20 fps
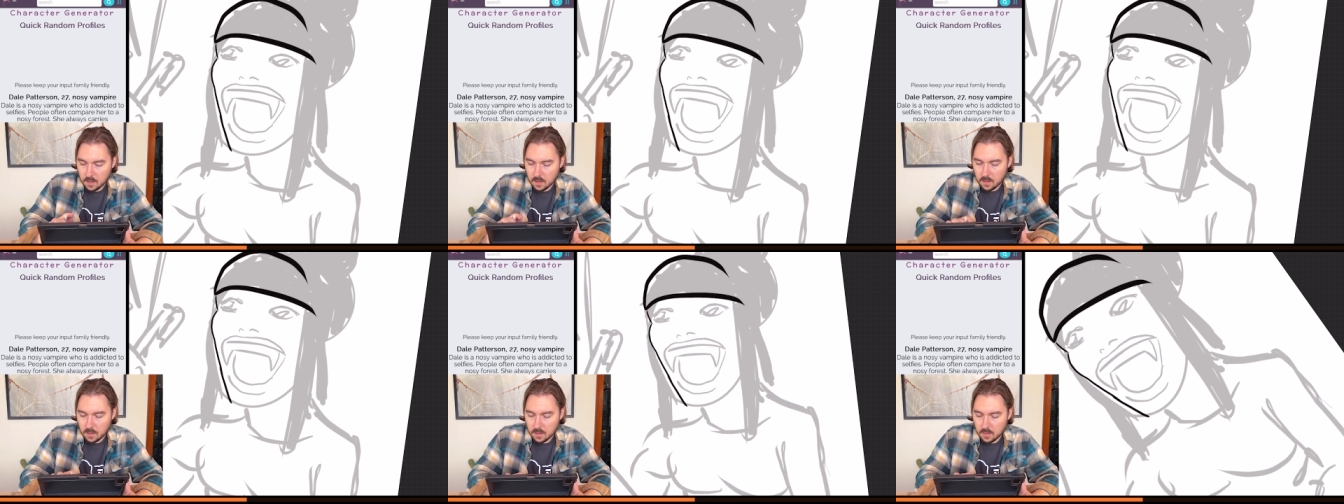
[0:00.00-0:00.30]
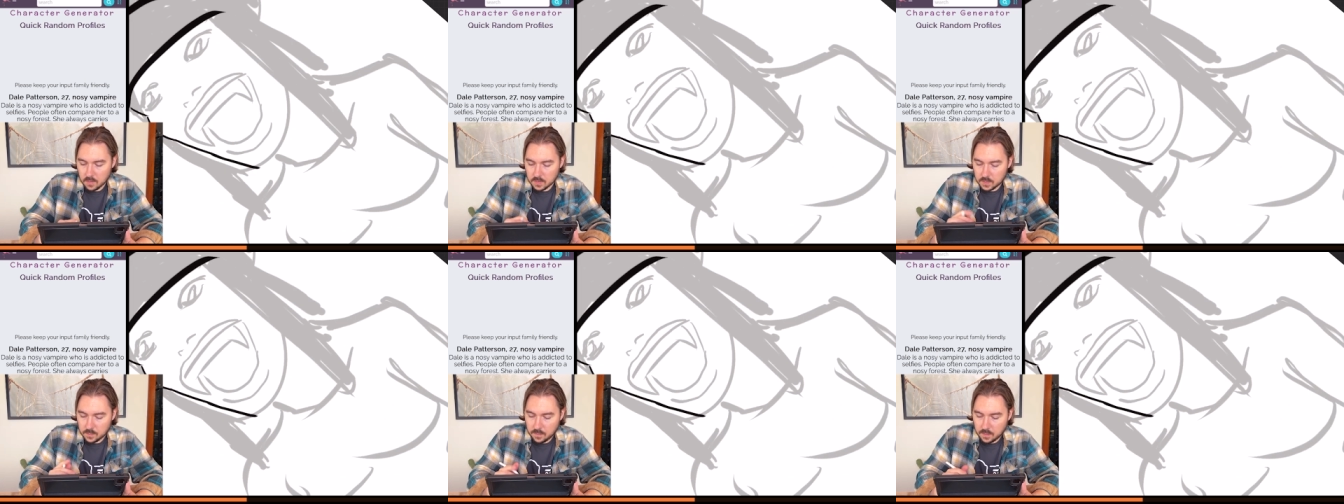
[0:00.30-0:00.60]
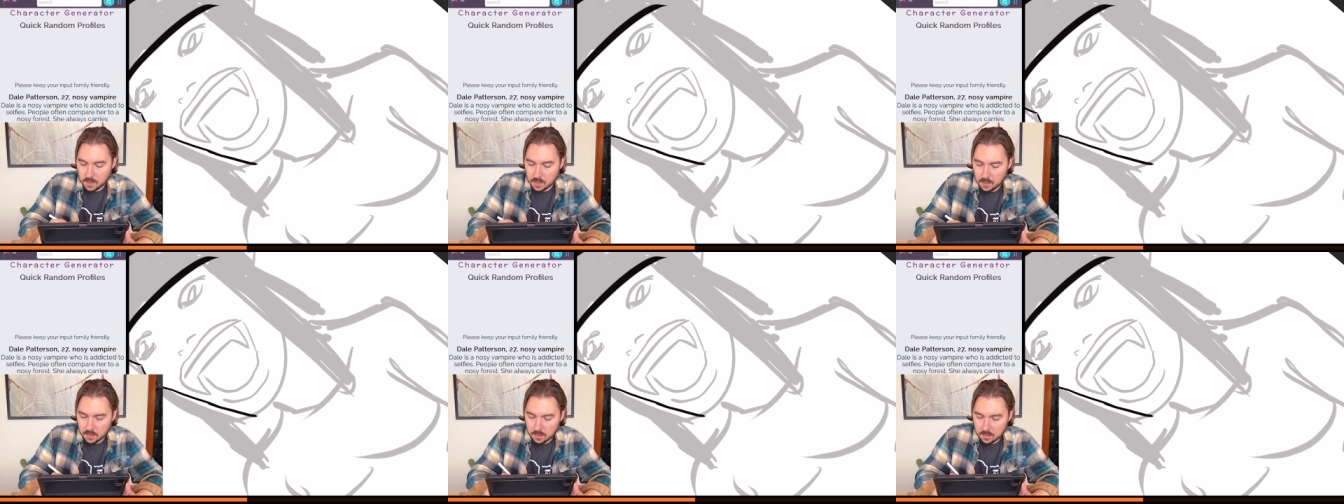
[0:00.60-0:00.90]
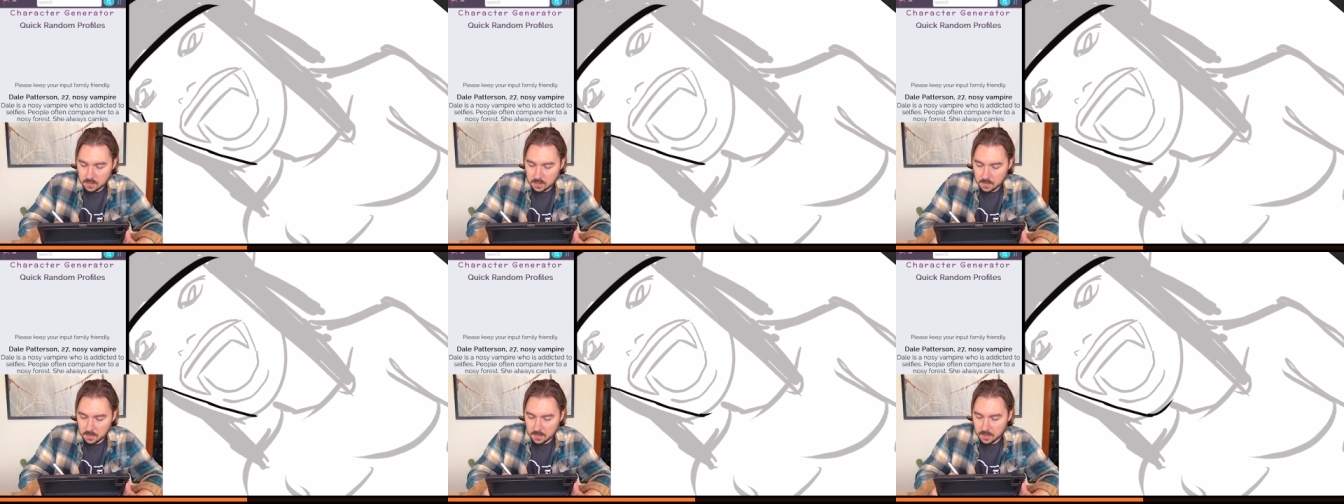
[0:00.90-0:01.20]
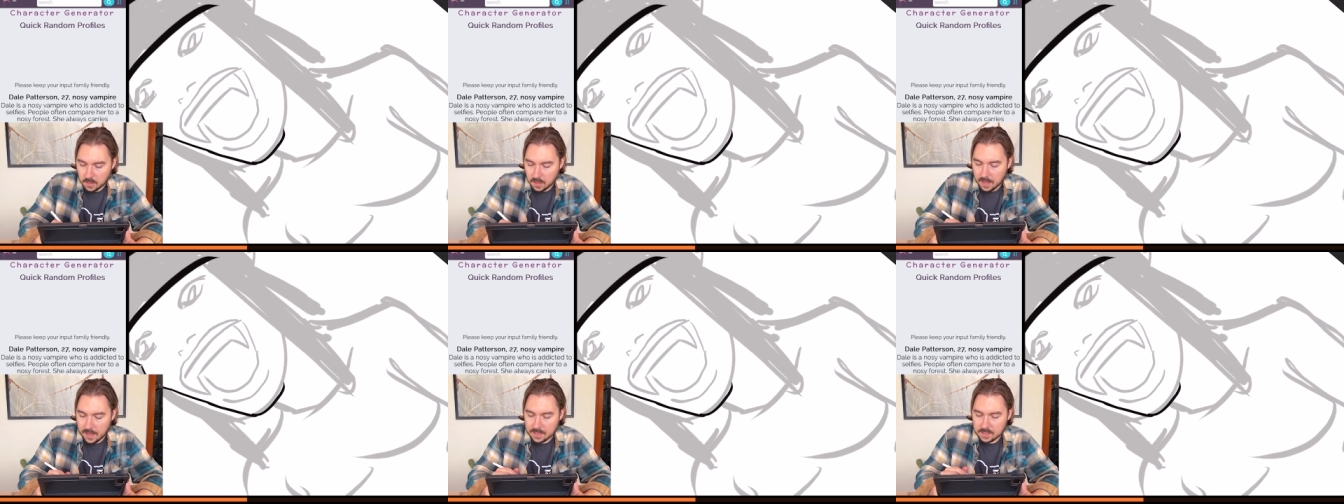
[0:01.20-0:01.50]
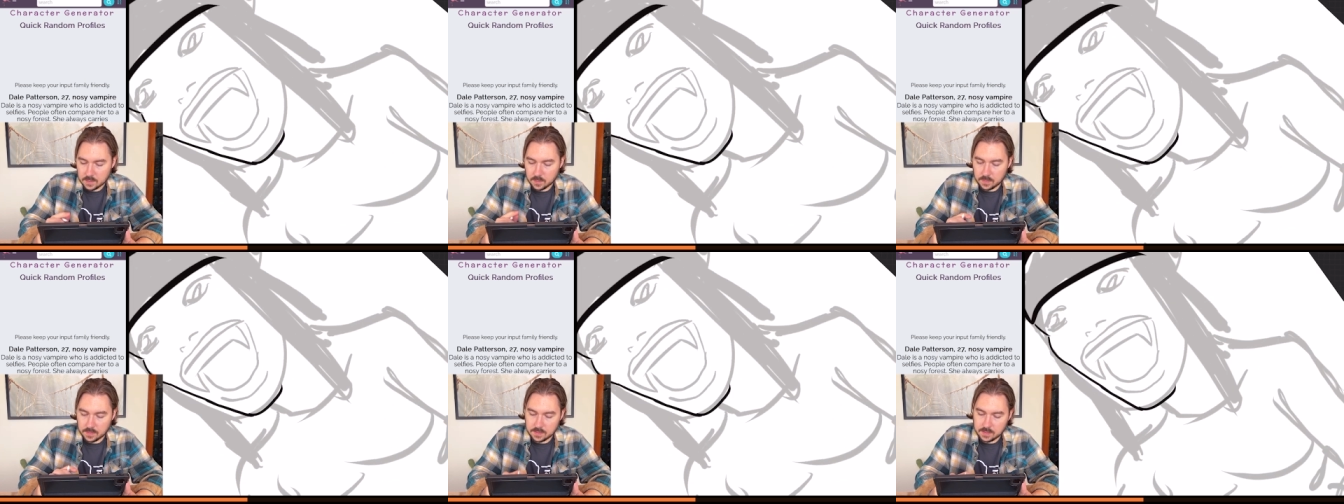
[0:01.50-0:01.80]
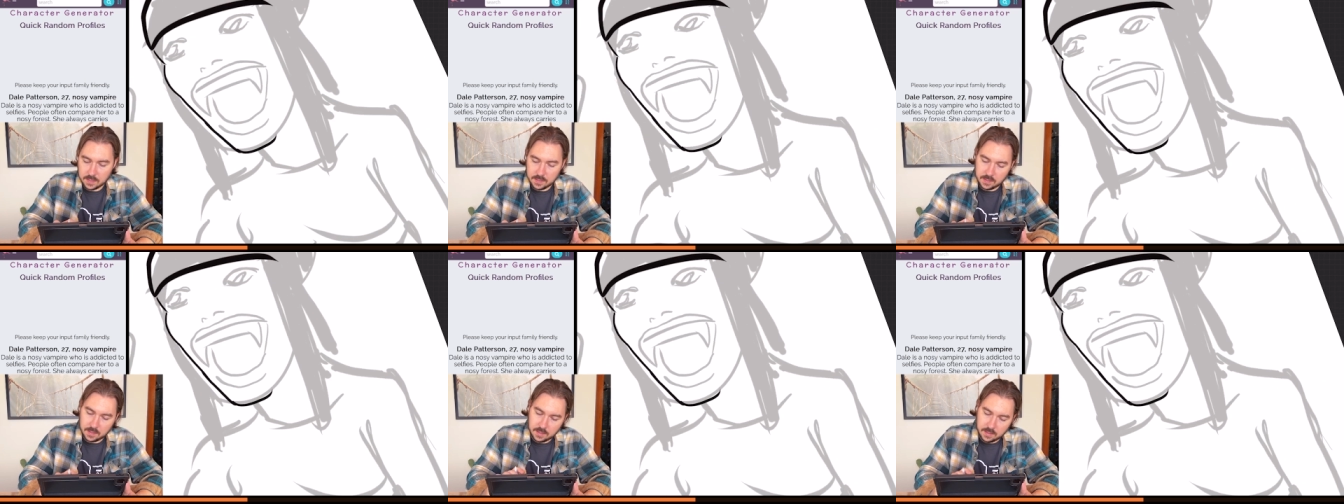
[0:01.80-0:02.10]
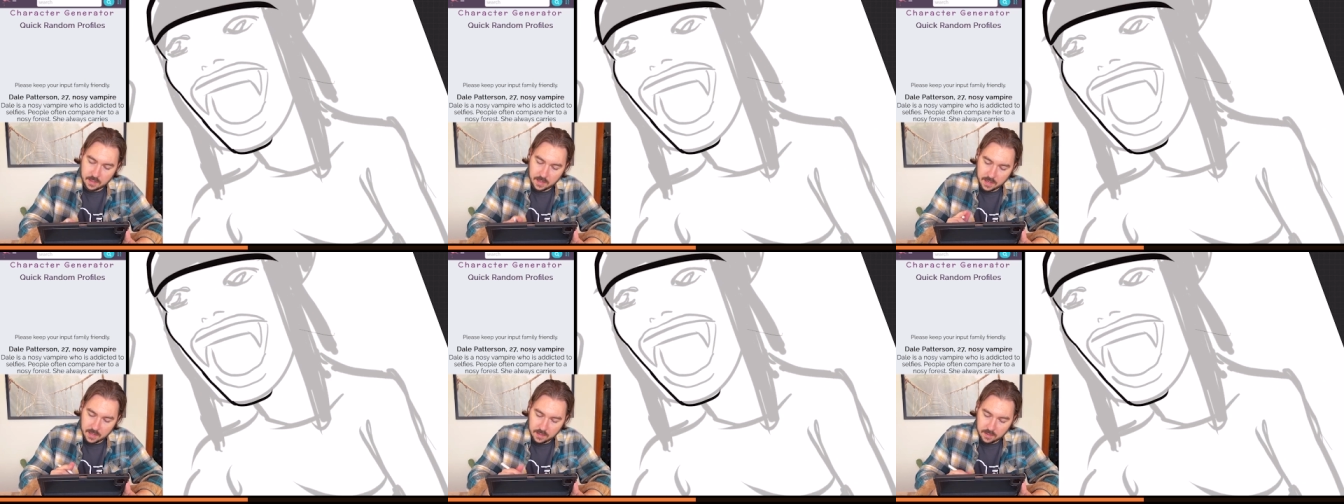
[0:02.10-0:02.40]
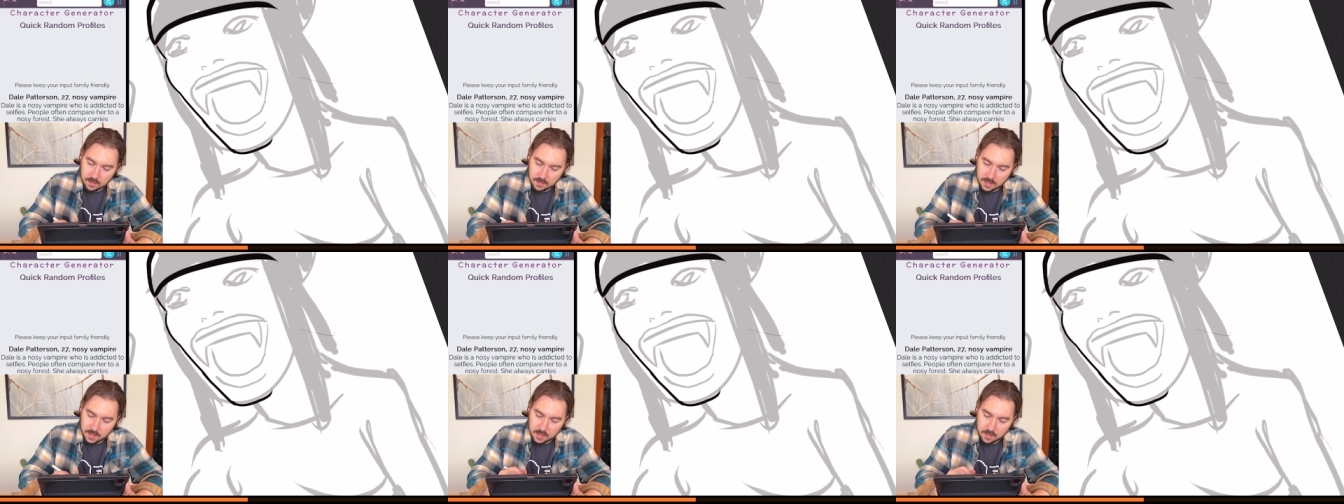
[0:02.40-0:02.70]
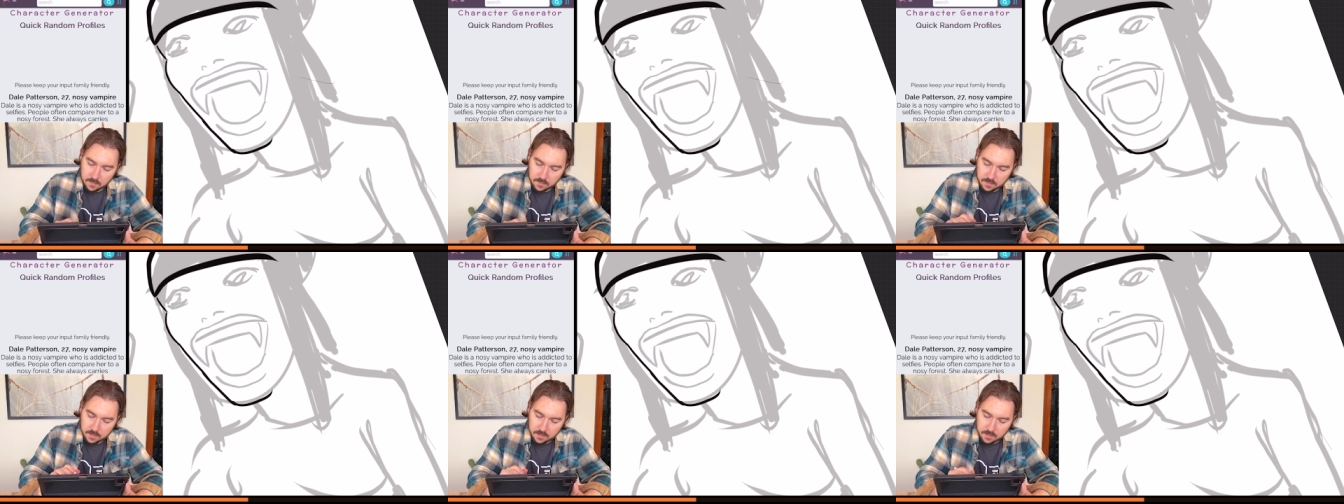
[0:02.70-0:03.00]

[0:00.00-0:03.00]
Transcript: You know, it's funny, some of the last ones I did had a lot of